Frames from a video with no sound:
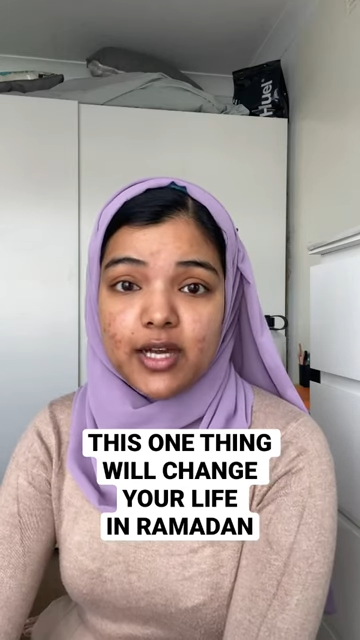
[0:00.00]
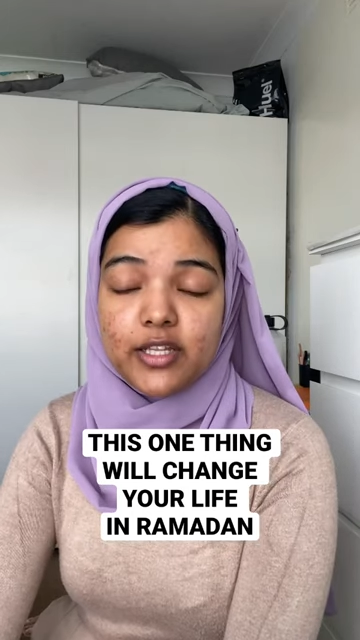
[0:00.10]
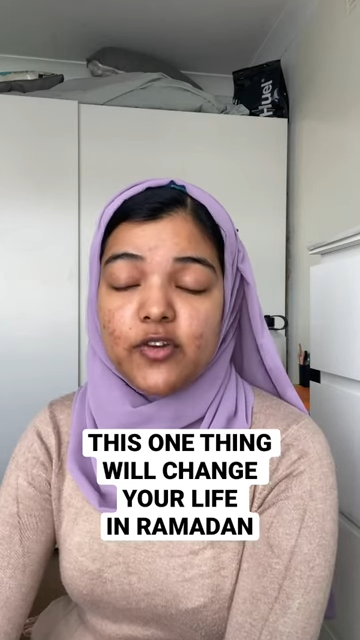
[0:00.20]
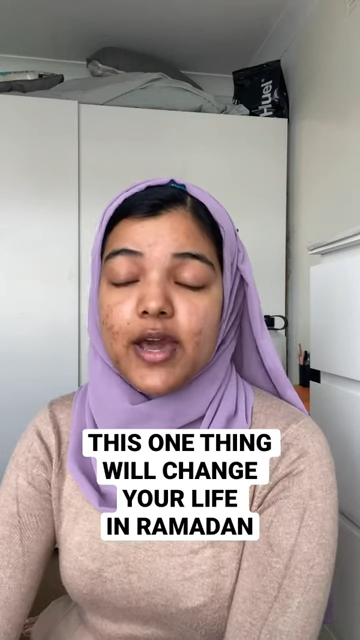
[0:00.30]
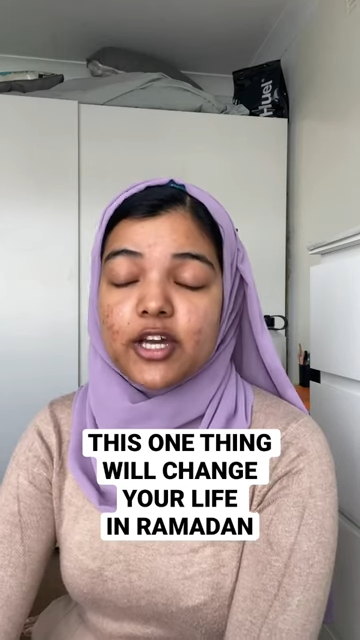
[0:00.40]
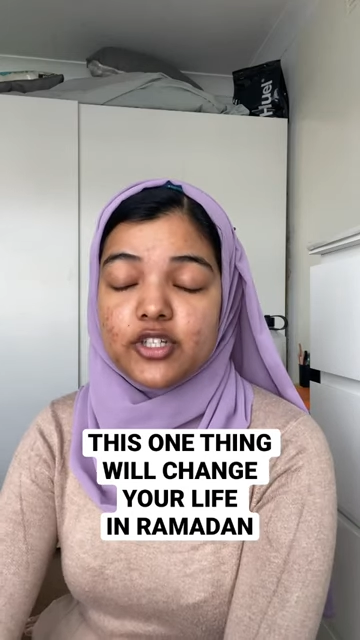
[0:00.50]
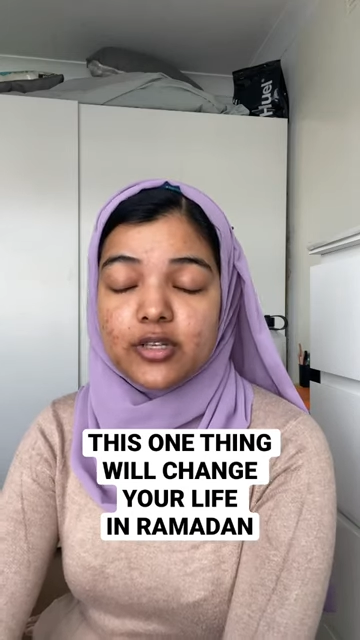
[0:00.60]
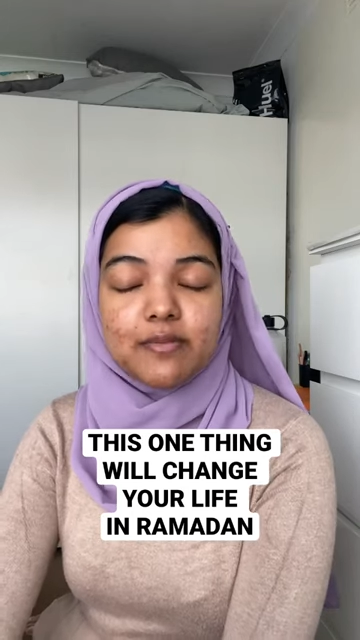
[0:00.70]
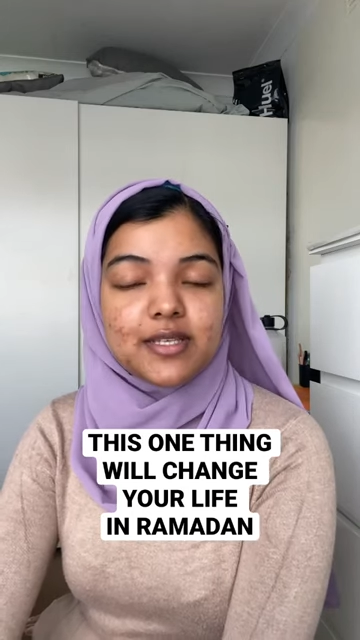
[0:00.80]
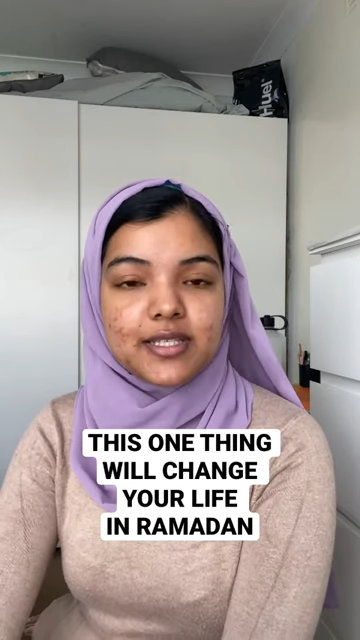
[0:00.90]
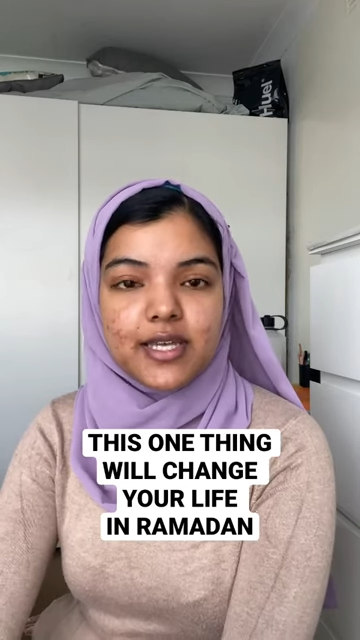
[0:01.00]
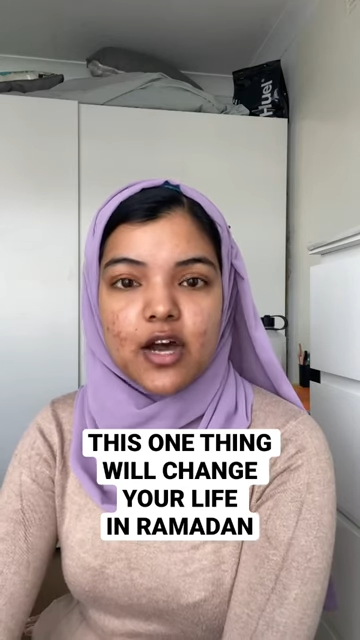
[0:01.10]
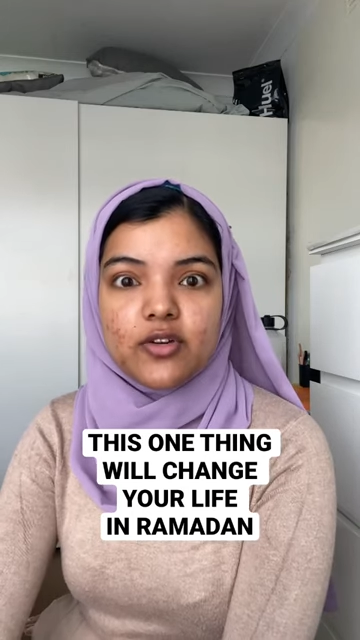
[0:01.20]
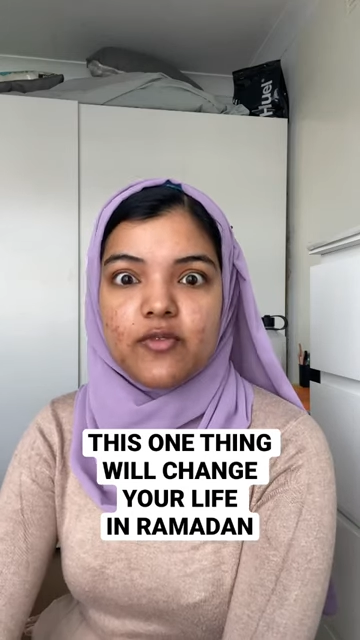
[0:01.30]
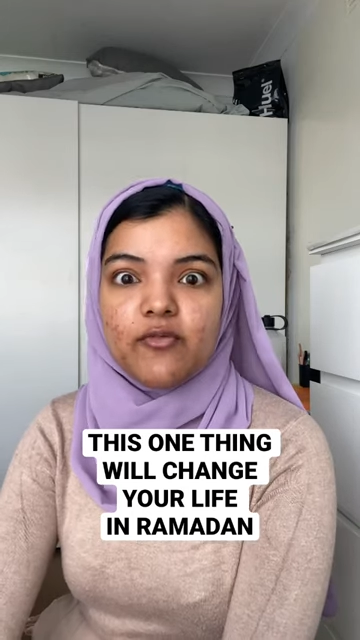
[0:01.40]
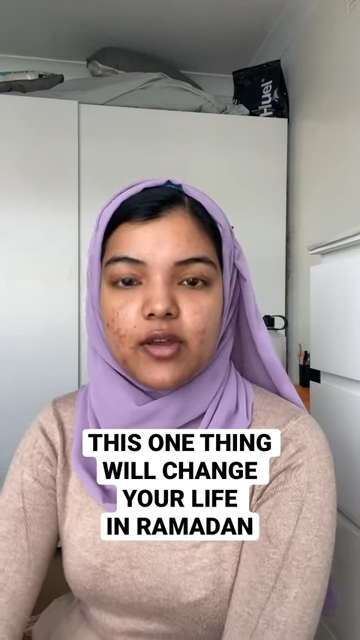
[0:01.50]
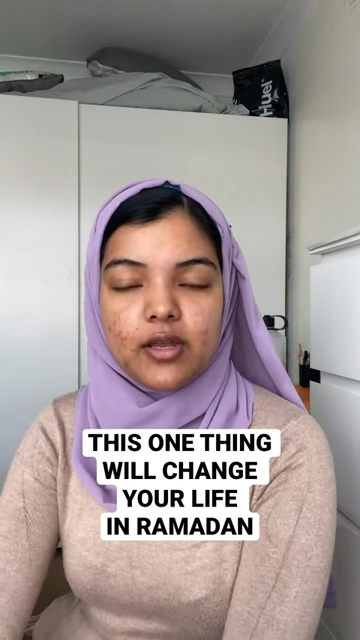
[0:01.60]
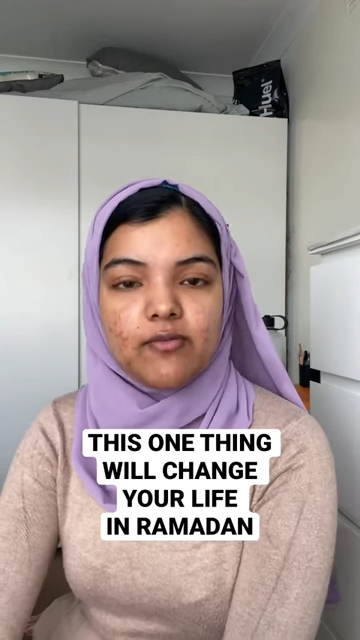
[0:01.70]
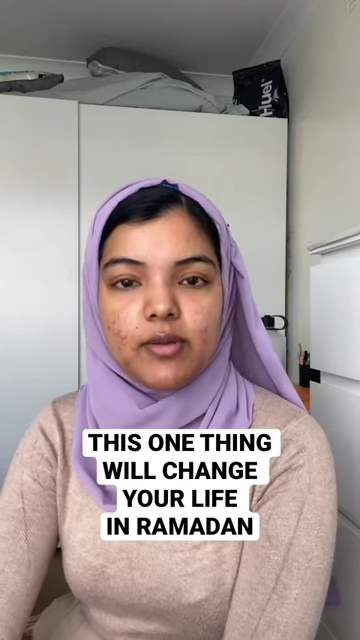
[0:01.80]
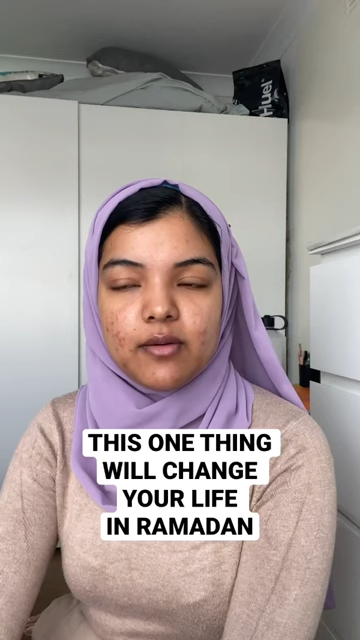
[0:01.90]
then you're actually missing out a very
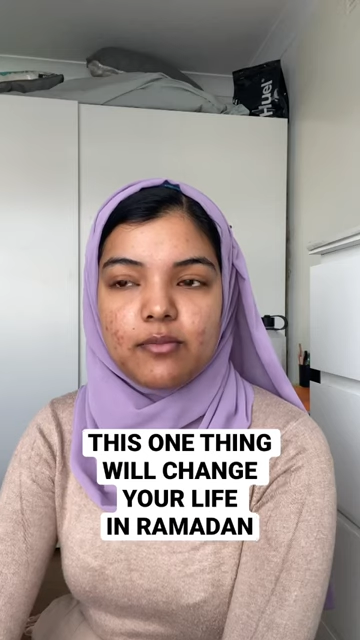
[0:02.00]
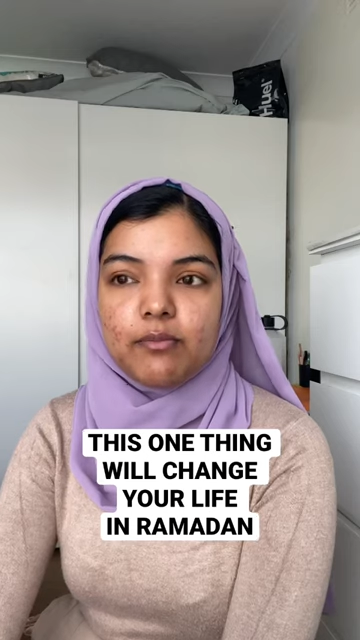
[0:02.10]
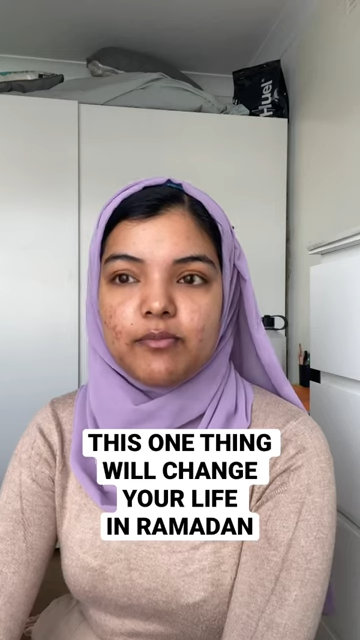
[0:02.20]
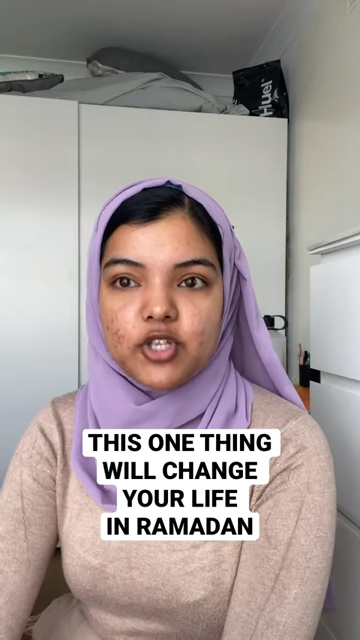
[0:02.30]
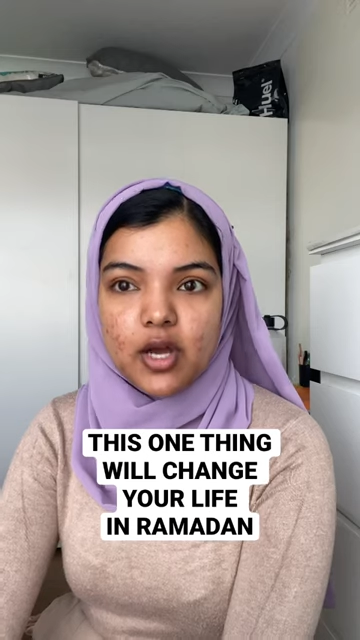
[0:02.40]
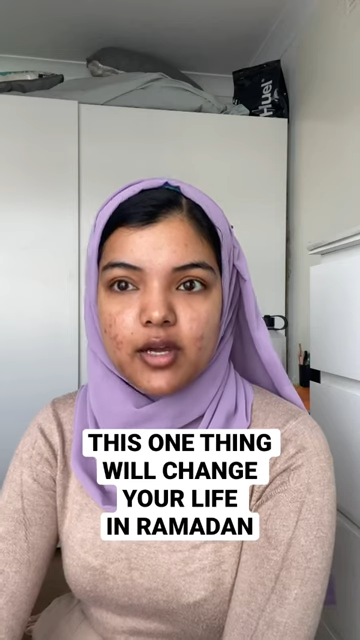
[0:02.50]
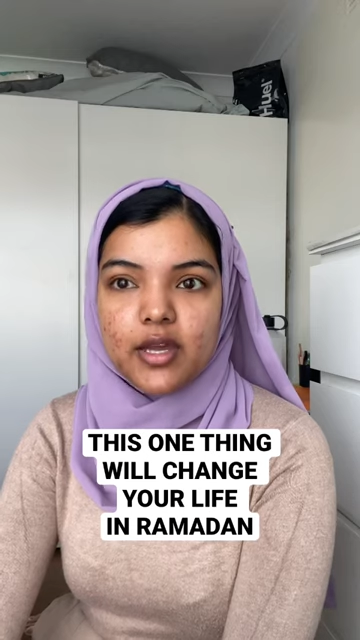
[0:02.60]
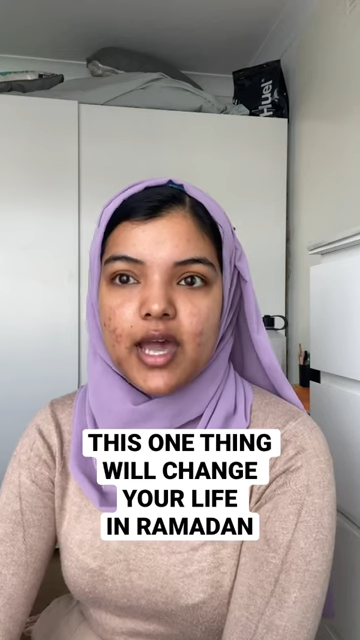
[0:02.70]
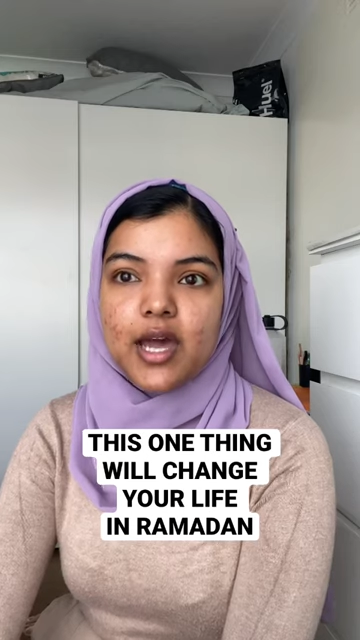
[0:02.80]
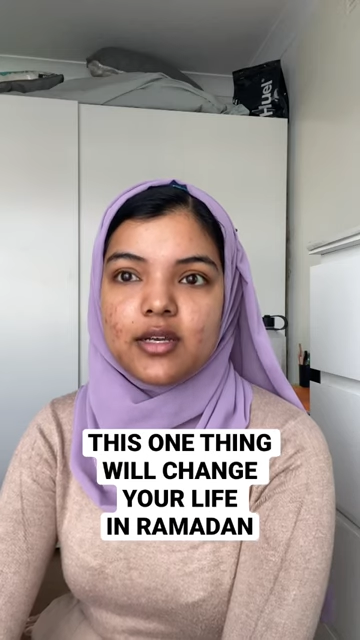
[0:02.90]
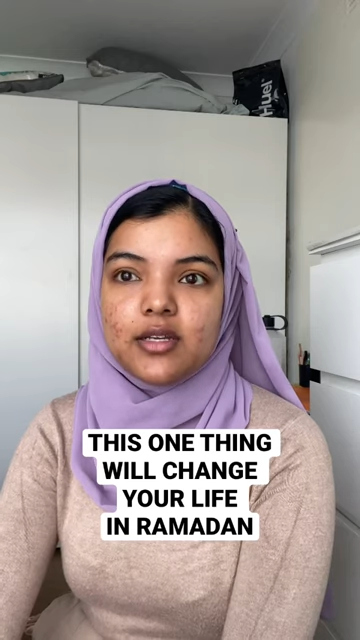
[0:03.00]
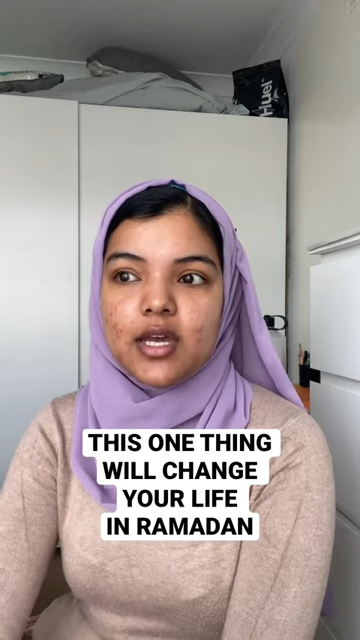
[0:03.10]
big chunk and